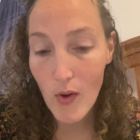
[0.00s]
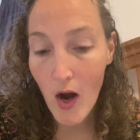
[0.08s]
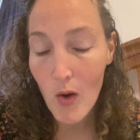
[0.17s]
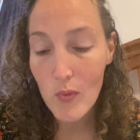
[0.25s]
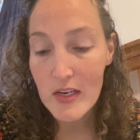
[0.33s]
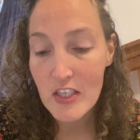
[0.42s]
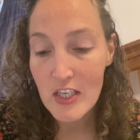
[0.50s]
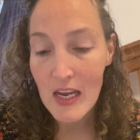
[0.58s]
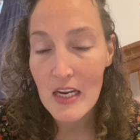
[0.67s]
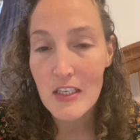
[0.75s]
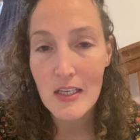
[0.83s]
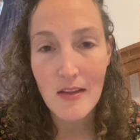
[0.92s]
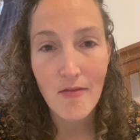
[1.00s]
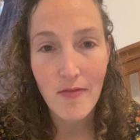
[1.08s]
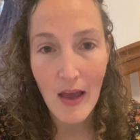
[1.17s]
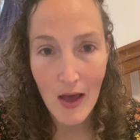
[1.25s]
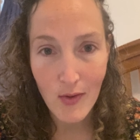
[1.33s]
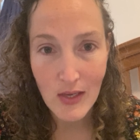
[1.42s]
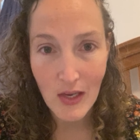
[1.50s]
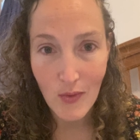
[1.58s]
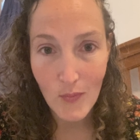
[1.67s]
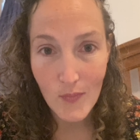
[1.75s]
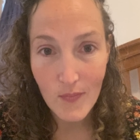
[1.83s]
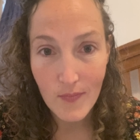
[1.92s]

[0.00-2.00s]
are we changing the value